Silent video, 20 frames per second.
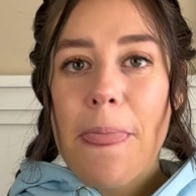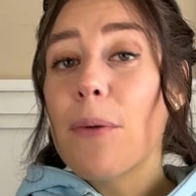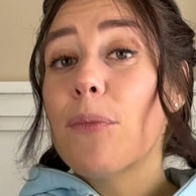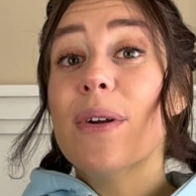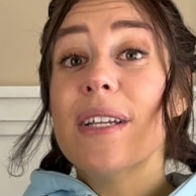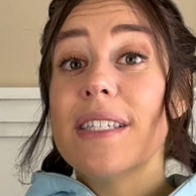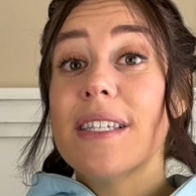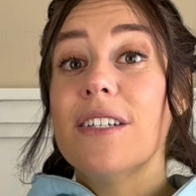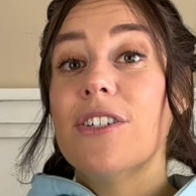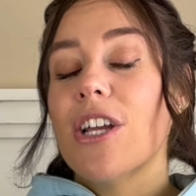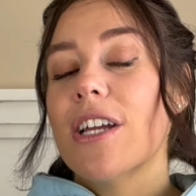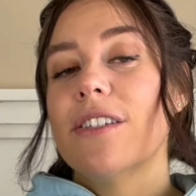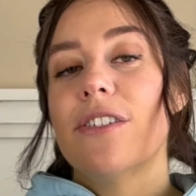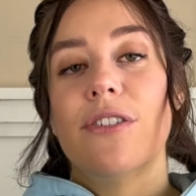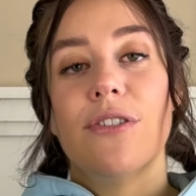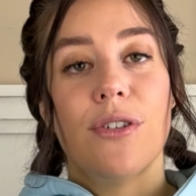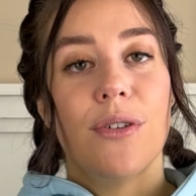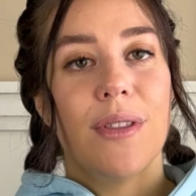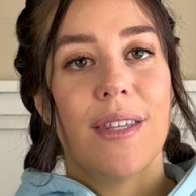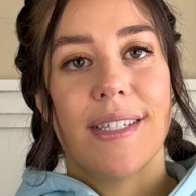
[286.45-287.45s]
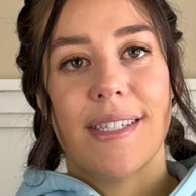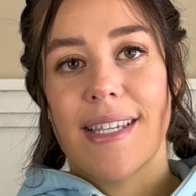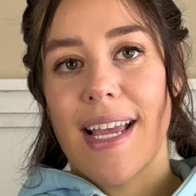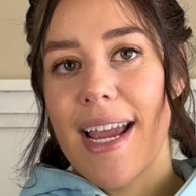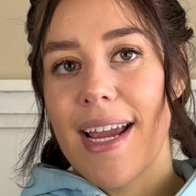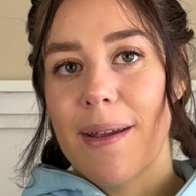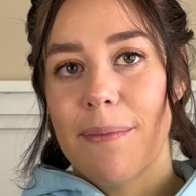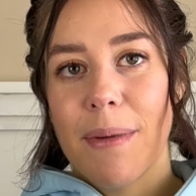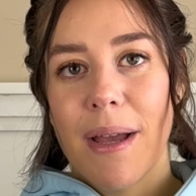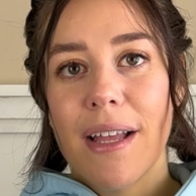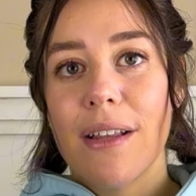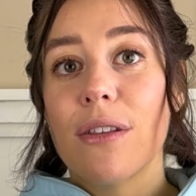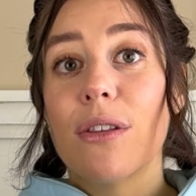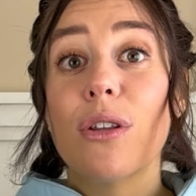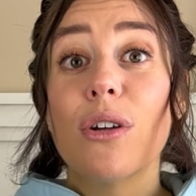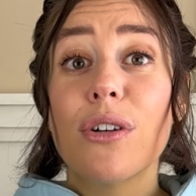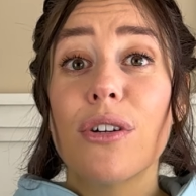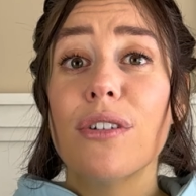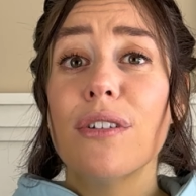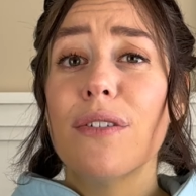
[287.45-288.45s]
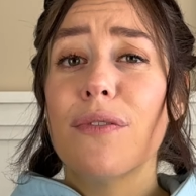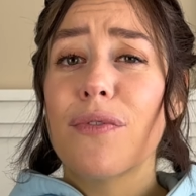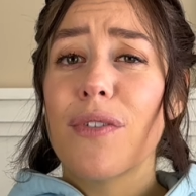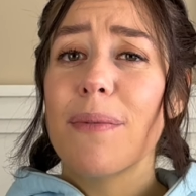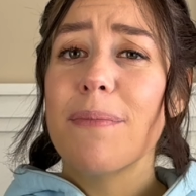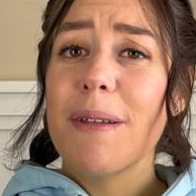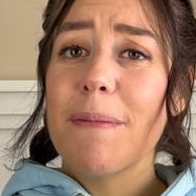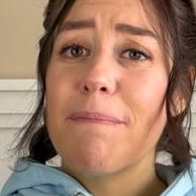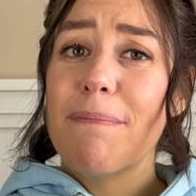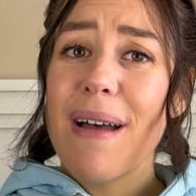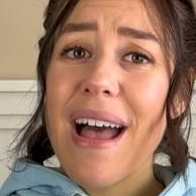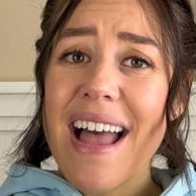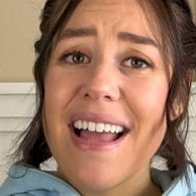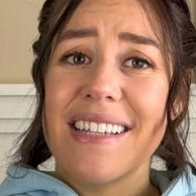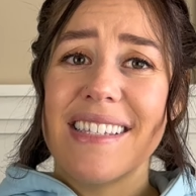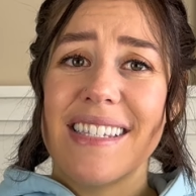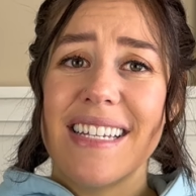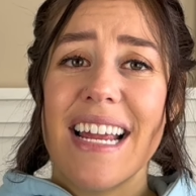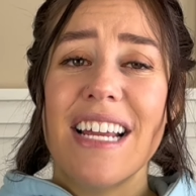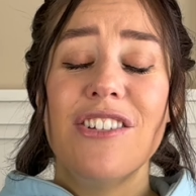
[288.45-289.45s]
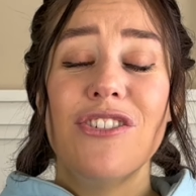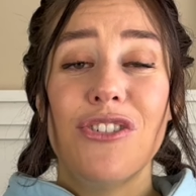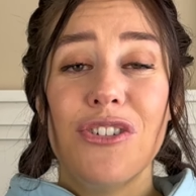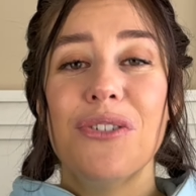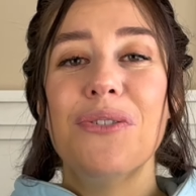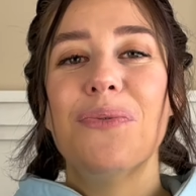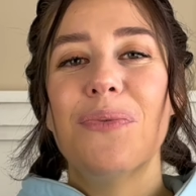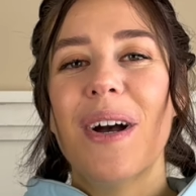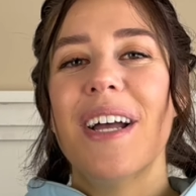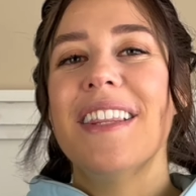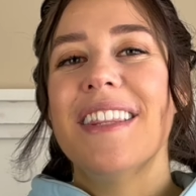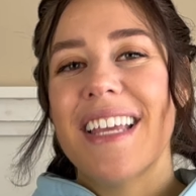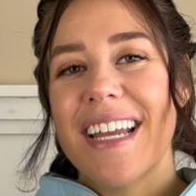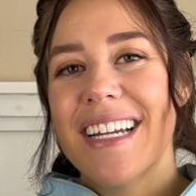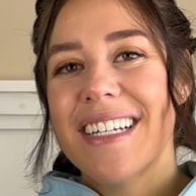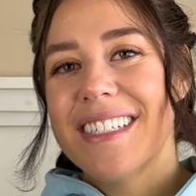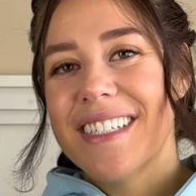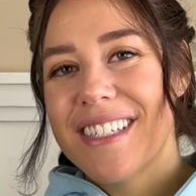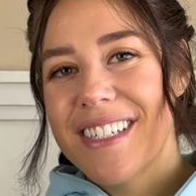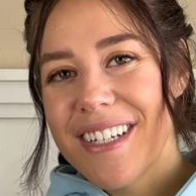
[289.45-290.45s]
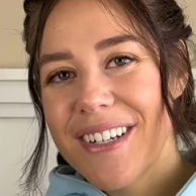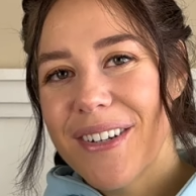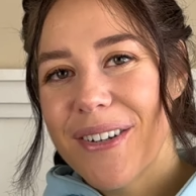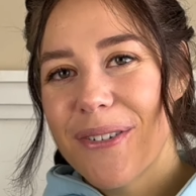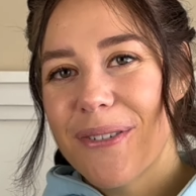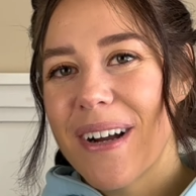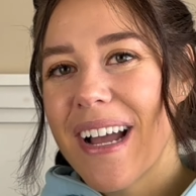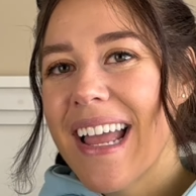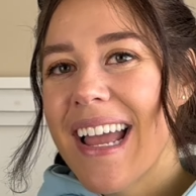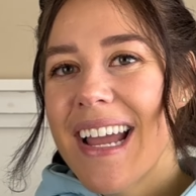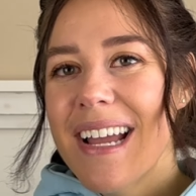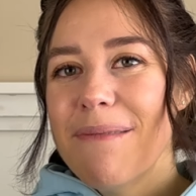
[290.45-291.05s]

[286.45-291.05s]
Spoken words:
We suggest you do the same. Learn from the best and do what they do.